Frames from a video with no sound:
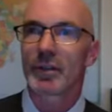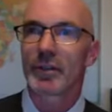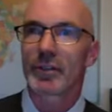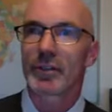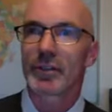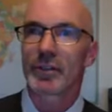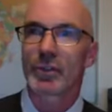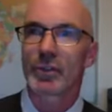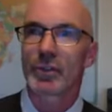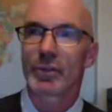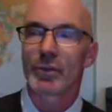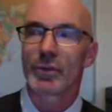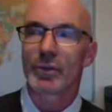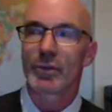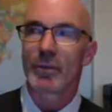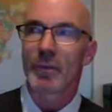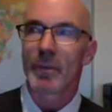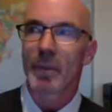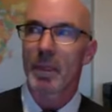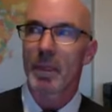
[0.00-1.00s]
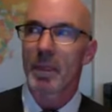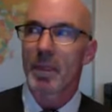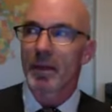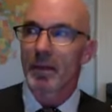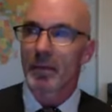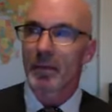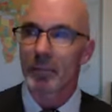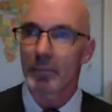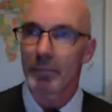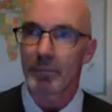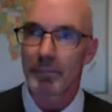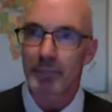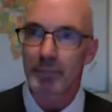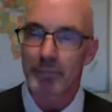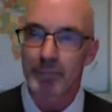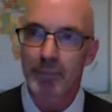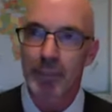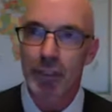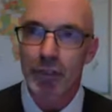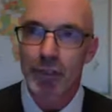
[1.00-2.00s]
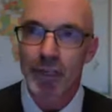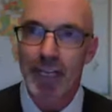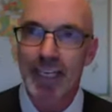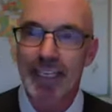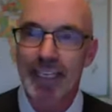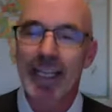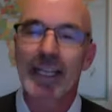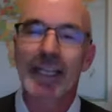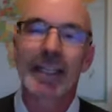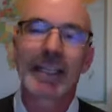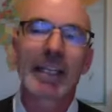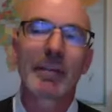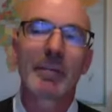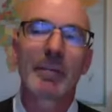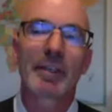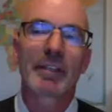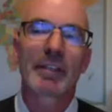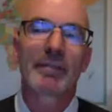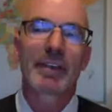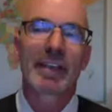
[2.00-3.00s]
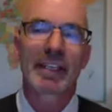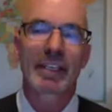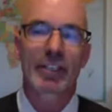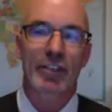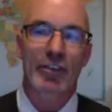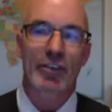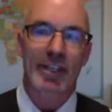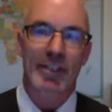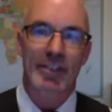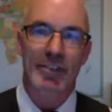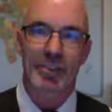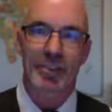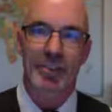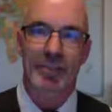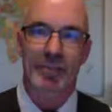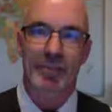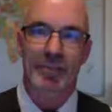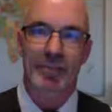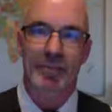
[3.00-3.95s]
to create a little bit of interest.